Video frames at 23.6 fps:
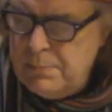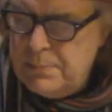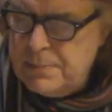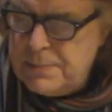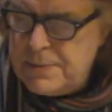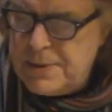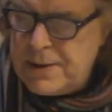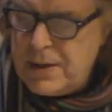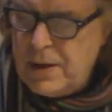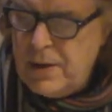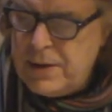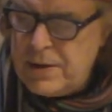
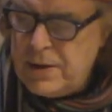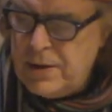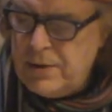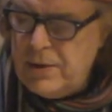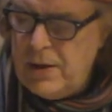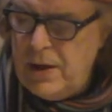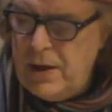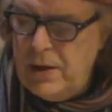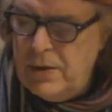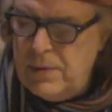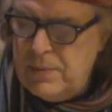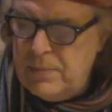So I don't
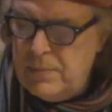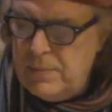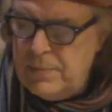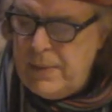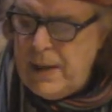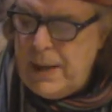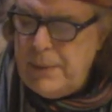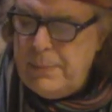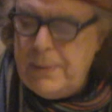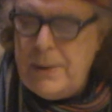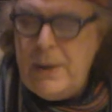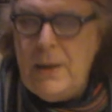know,
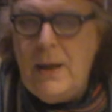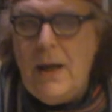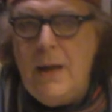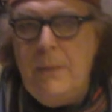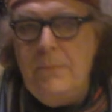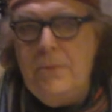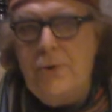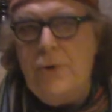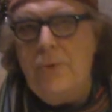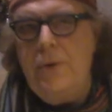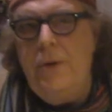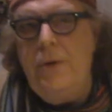maybe, I'm
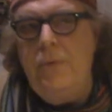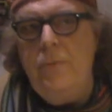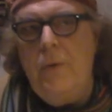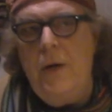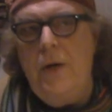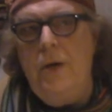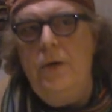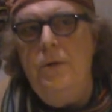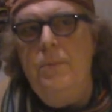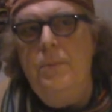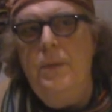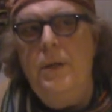sure in
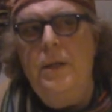Rome